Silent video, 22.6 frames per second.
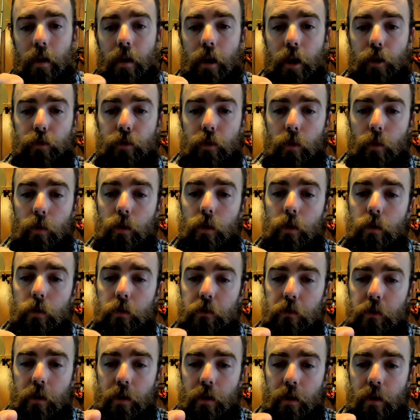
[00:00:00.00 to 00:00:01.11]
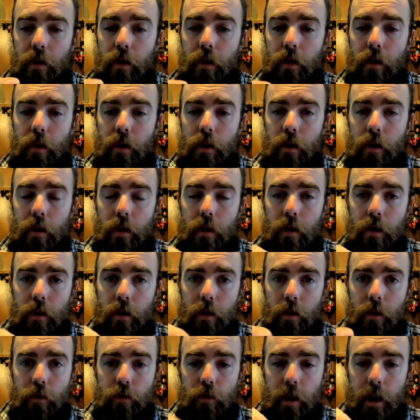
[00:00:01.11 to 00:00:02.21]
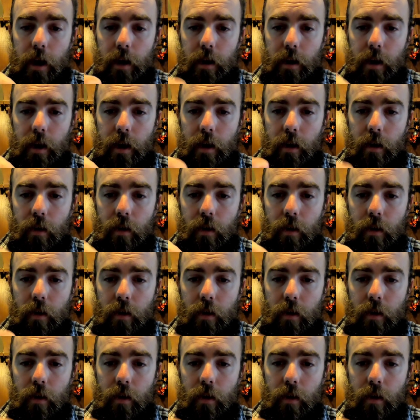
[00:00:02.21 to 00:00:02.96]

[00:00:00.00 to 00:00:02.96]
If you loosen your drag dial,